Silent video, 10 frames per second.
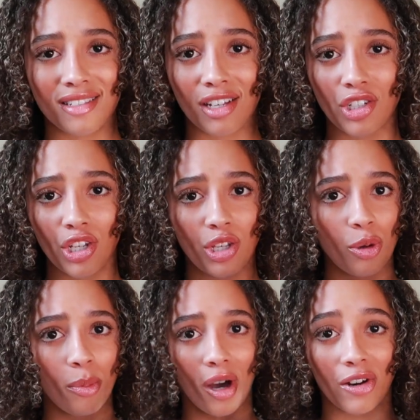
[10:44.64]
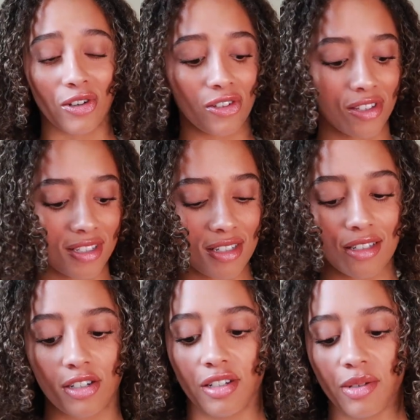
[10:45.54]
Such a cute bottle. This is
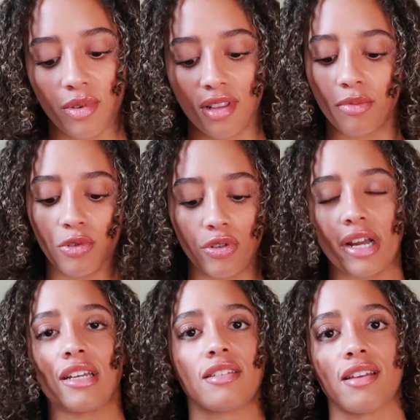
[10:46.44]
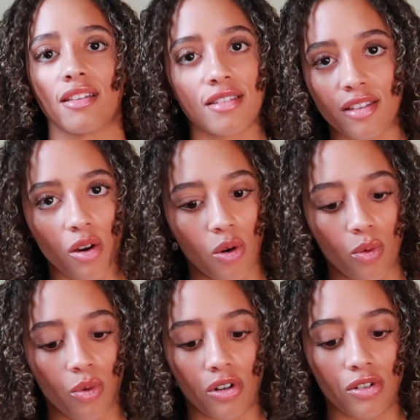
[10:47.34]
literally one of the greatest scents in the
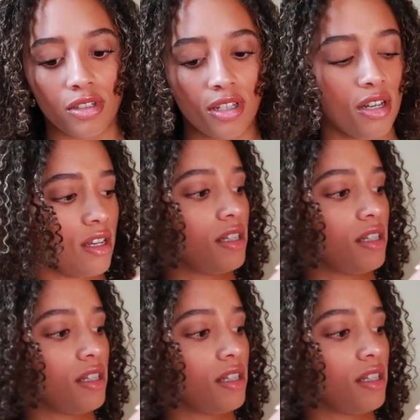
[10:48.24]
whole world.